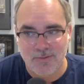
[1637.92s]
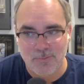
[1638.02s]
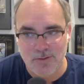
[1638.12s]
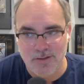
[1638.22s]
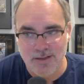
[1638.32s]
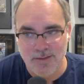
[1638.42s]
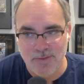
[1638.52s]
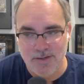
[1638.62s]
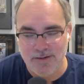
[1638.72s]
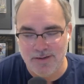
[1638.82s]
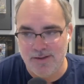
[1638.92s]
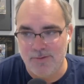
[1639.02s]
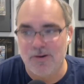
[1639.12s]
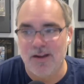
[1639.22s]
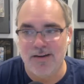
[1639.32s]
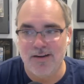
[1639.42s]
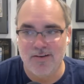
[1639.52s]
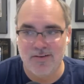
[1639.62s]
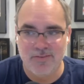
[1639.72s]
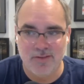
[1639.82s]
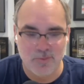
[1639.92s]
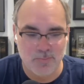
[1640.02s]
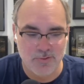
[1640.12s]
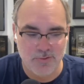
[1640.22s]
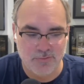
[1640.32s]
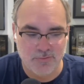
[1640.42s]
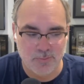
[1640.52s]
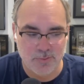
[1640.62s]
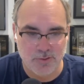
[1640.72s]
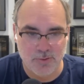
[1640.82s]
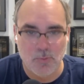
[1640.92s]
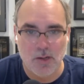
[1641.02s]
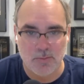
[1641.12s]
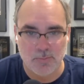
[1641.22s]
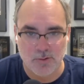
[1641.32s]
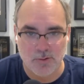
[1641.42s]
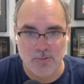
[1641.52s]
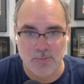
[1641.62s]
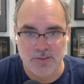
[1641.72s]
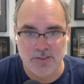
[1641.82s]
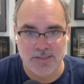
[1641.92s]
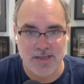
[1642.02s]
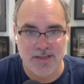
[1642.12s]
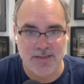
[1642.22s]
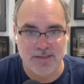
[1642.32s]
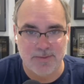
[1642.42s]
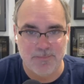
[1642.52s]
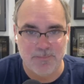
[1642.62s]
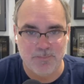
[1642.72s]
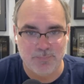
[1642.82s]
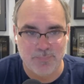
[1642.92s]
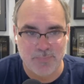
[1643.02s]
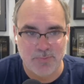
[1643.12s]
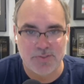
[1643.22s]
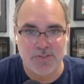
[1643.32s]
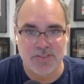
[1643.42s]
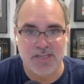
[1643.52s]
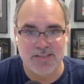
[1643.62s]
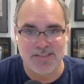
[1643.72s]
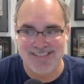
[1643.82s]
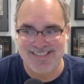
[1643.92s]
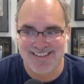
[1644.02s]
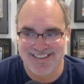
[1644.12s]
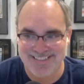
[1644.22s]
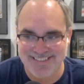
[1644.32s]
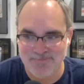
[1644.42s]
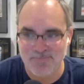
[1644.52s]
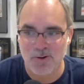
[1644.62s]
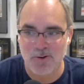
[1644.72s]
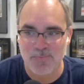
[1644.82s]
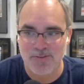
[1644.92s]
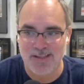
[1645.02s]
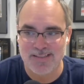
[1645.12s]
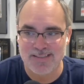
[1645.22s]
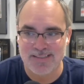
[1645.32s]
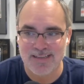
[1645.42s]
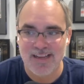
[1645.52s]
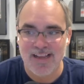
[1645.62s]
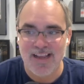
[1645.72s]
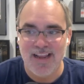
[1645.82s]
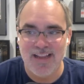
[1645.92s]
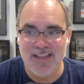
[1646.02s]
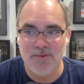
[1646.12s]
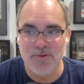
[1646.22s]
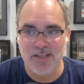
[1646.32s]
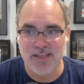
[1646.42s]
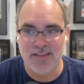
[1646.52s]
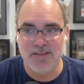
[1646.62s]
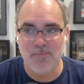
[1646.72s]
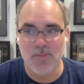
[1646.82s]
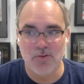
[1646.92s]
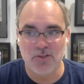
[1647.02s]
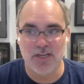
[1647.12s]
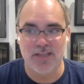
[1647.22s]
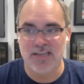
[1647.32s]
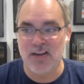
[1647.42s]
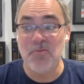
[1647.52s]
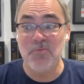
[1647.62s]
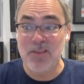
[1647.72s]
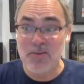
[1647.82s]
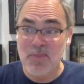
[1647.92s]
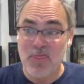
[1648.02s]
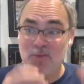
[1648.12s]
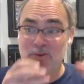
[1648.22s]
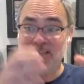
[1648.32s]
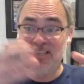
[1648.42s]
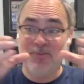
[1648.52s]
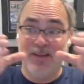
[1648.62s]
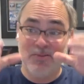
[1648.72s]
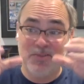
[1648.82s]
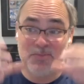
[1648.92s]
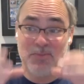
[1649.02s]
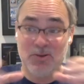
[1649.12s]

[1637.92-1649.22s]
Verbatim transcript: would him and uh, ryan harris the other producer would go to Whataburger, which is a um, which is a texas like burger place and they would get the milkshakes and i remember they were 32 ounce